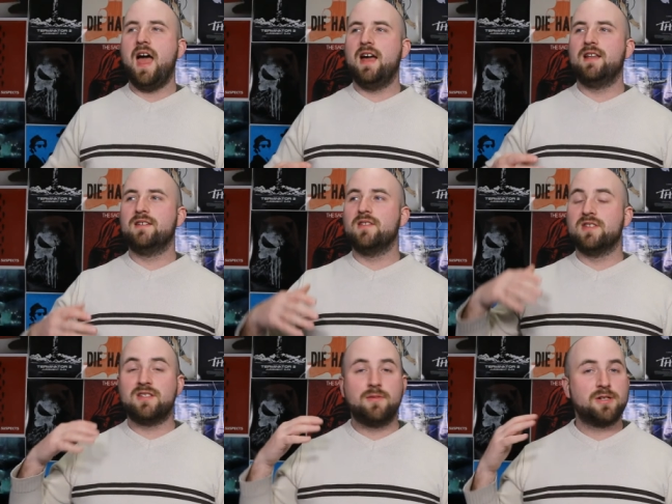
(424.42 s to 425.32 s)
And
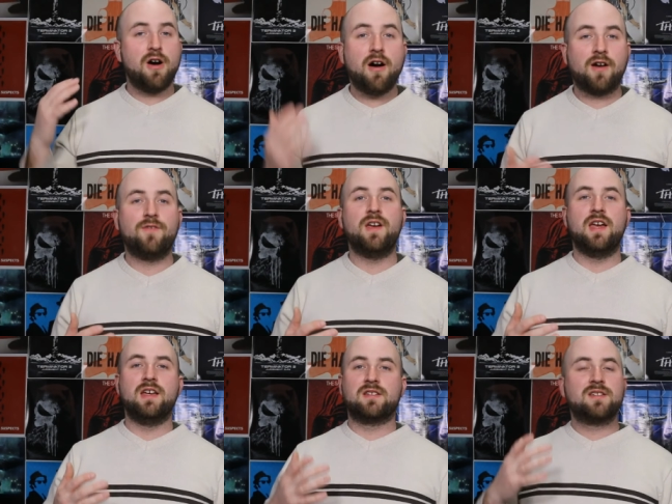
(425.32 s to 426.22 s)
the
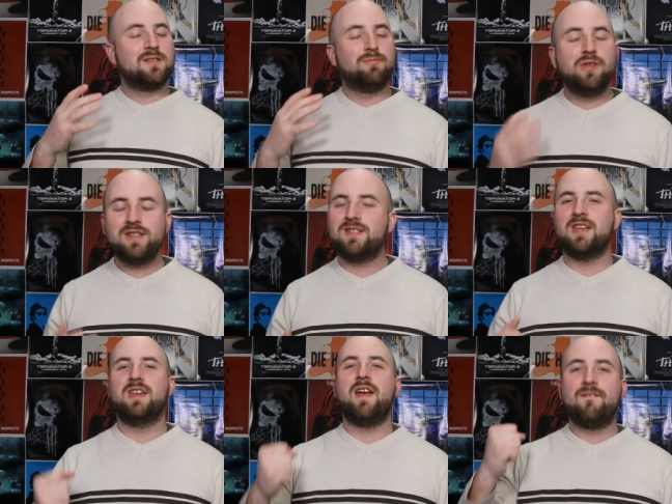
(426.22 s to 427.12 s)
cinematography is
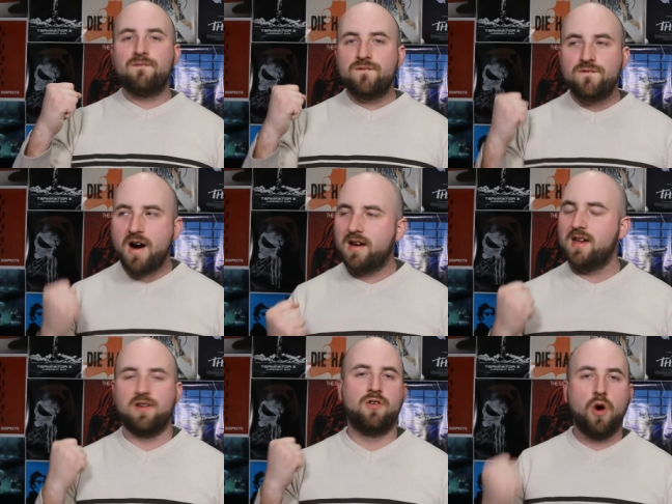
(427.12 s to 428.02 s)
simplistic yet
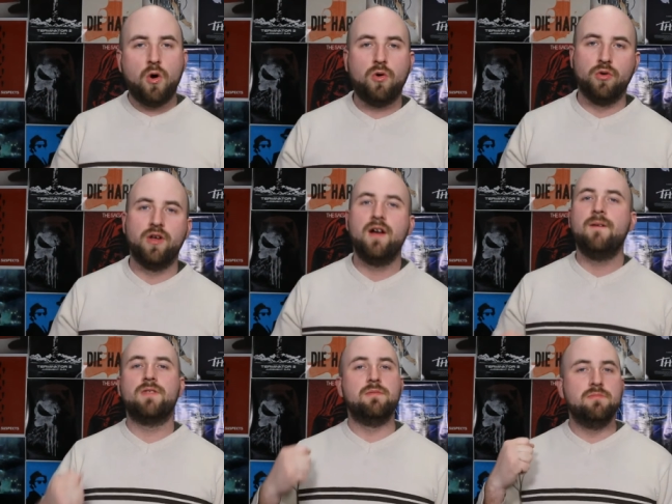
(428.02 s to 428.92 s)
fucking gold.
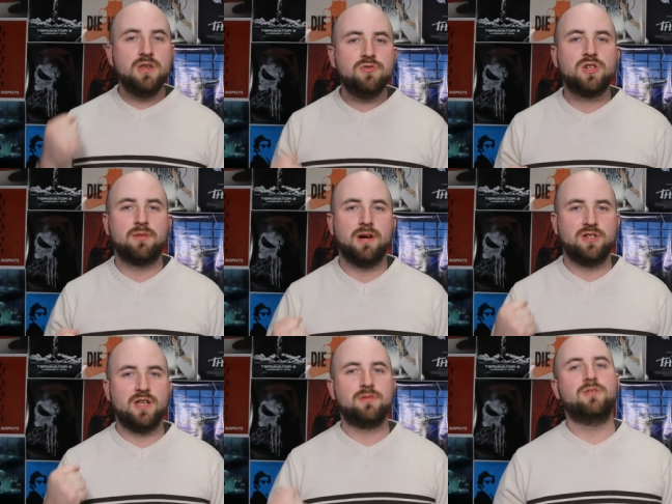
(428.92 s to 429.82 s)
The music
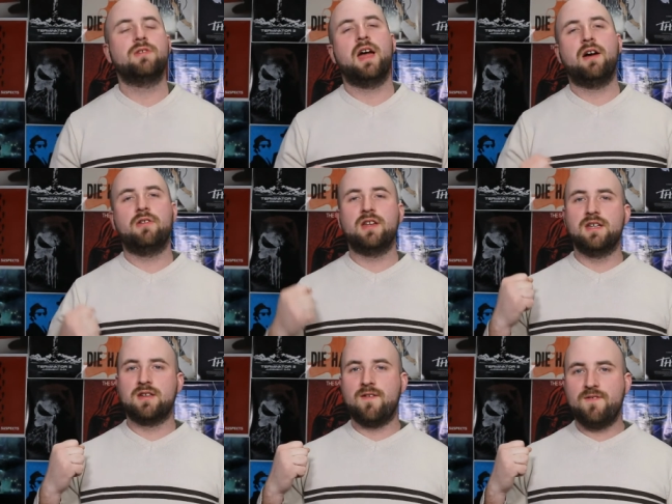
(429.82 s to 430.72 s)
by James Newton Howard
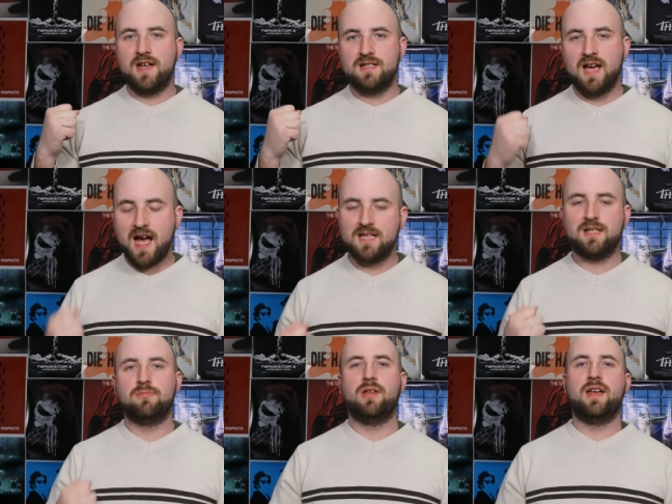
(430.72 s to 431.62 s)
is a
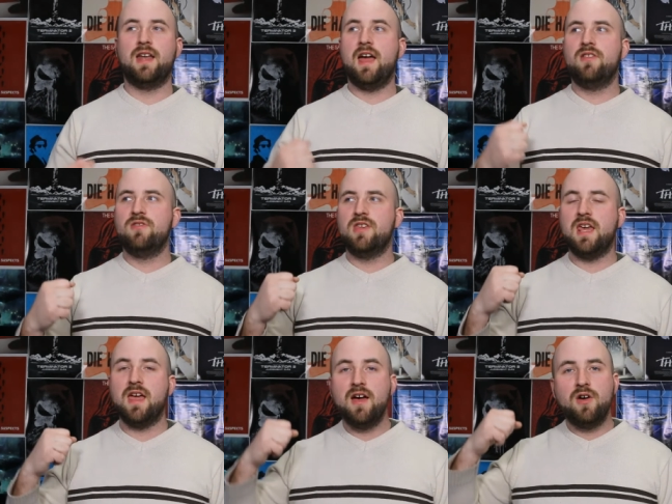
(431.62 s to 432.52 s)
fantastic blend, and
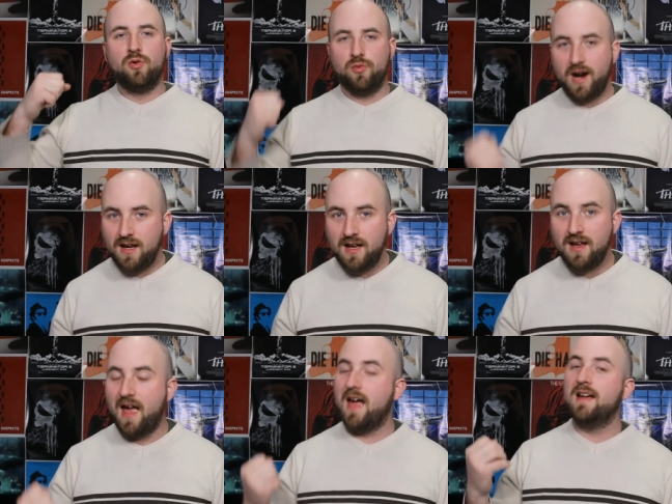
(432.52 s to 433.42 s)
the
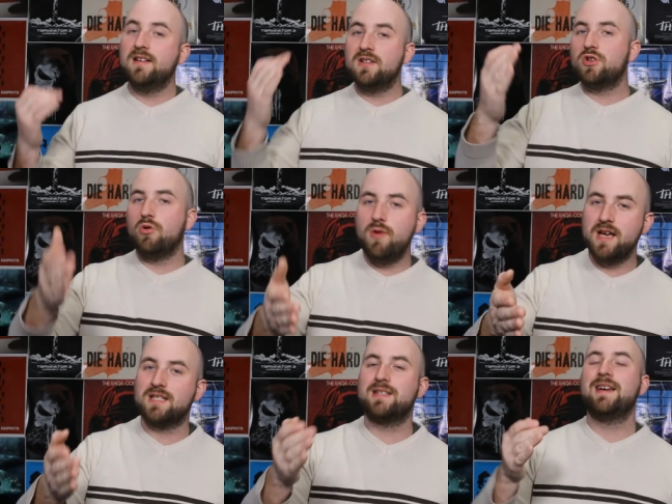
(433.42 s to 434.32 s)
writing and
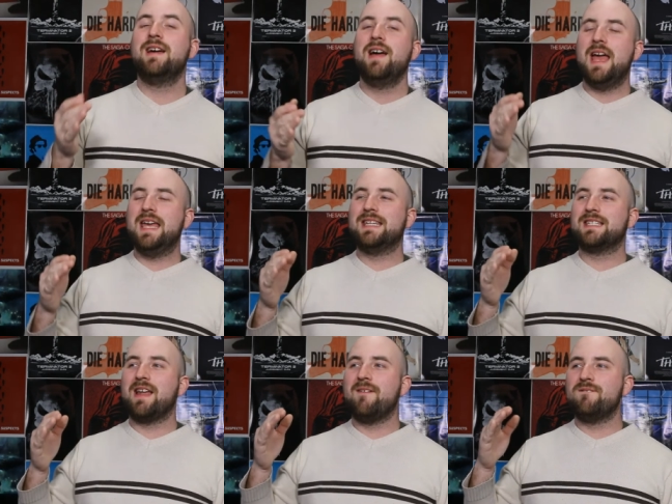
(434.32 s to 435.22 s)
twist
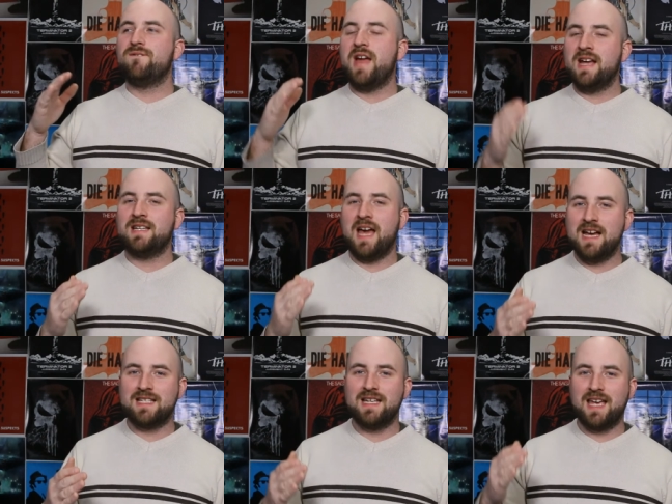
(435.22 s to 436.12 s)
is
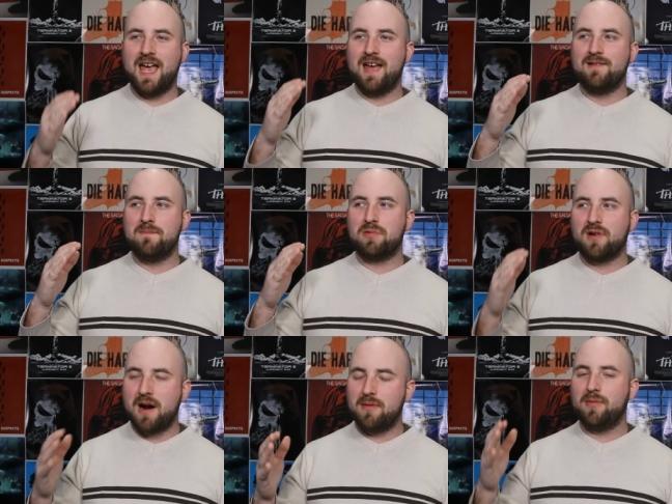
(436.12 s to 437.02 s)
fantastic and
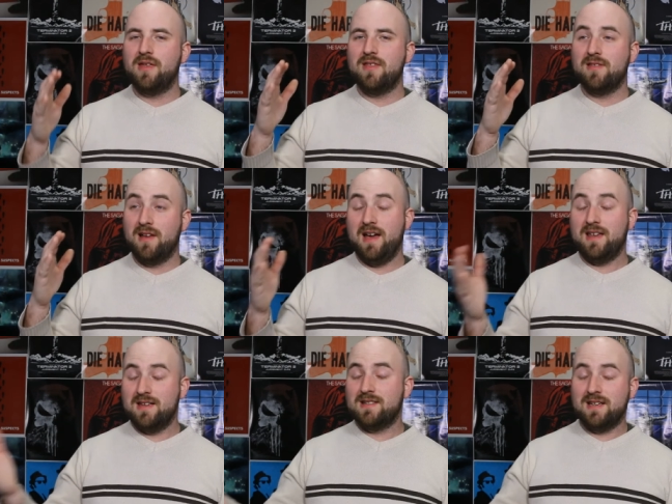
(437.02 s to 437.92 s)
probably,
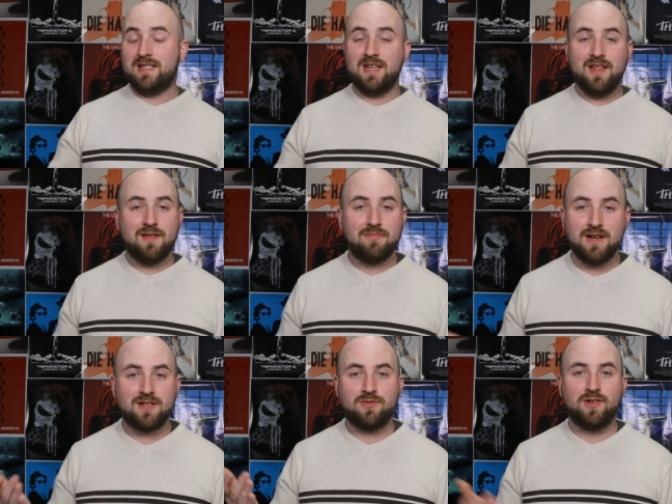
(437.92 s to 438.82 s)
I guess, as I said, the
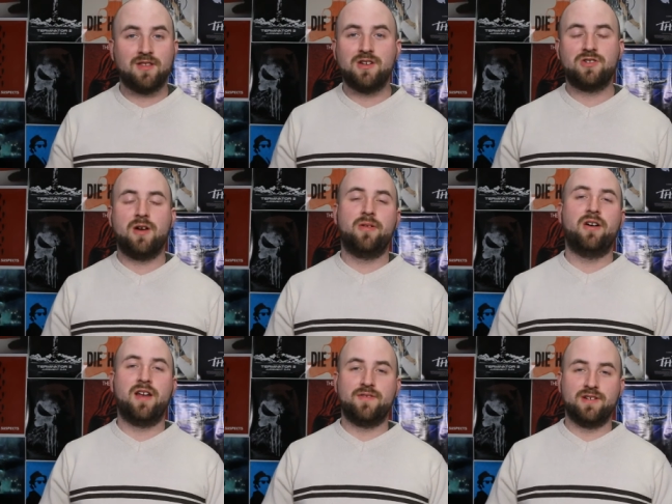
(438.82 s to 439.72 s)
best work that
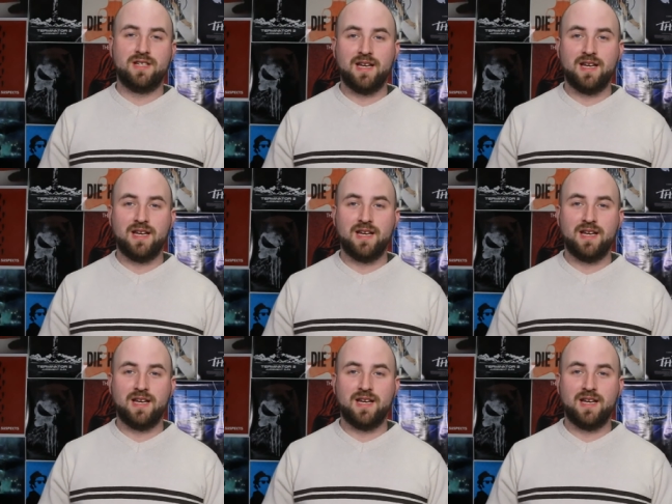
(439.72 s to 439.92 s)
Shyamalan ever